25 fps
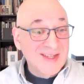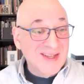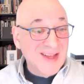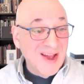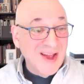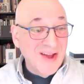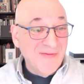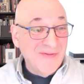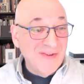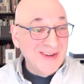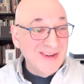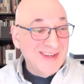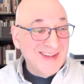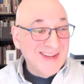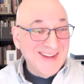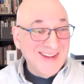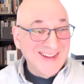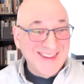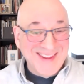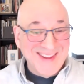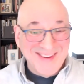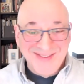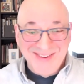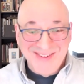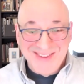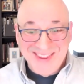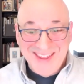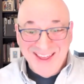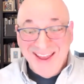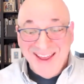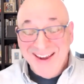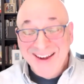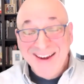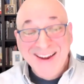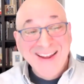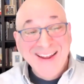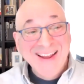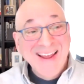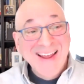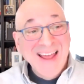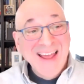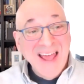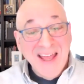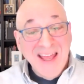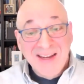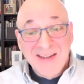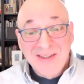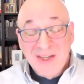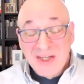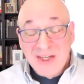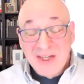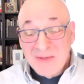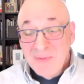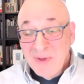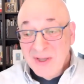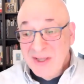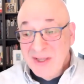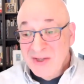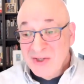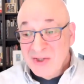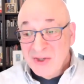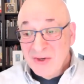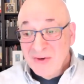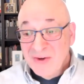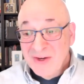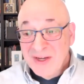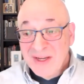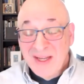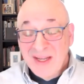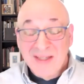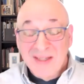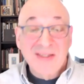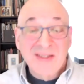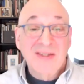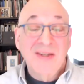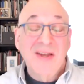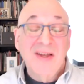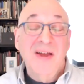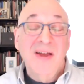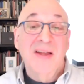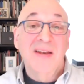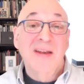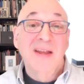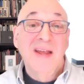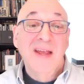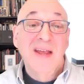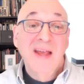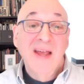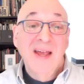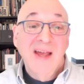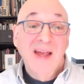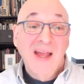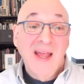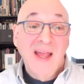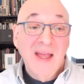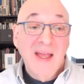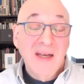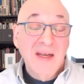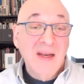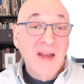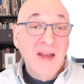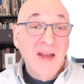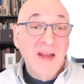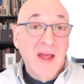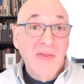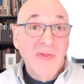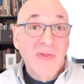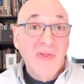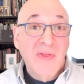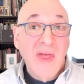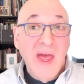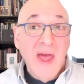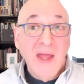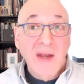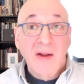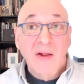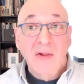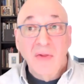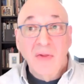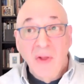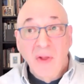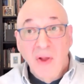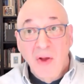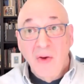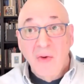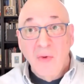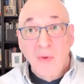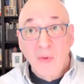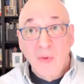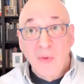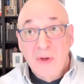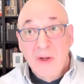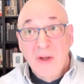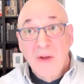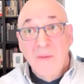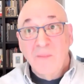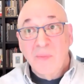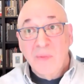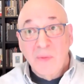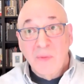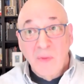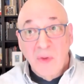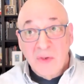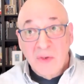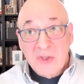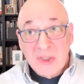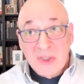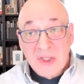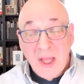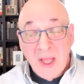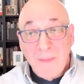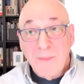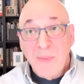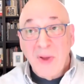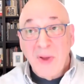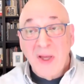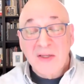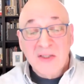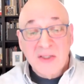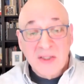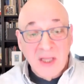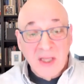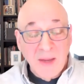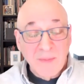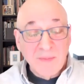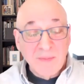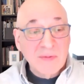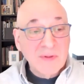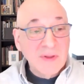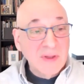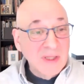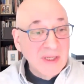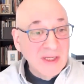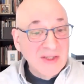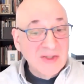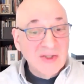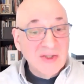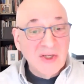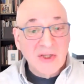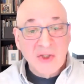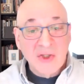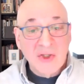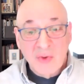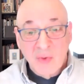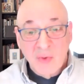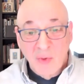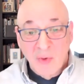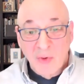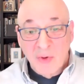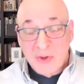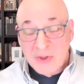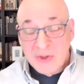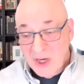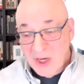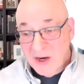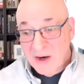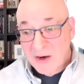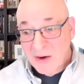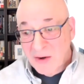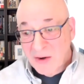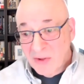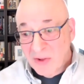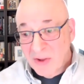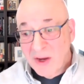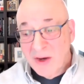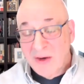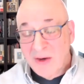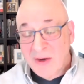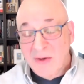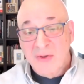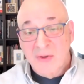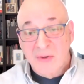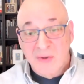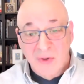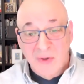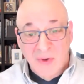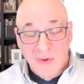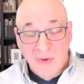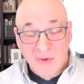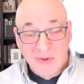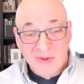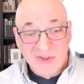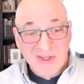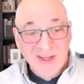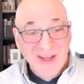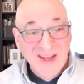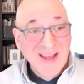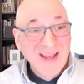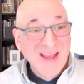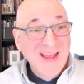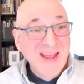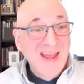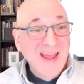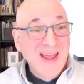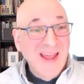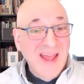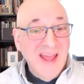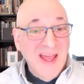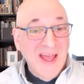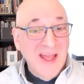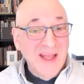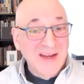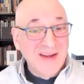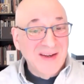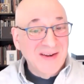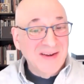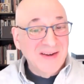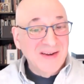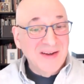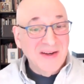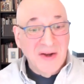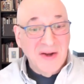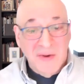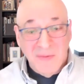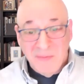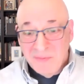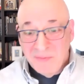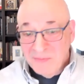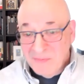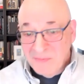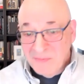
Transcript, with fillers: stuff and dealing with that, and just making sure it gets done. And, and that alone, step by step, leads us towards our larger goals. And, you know,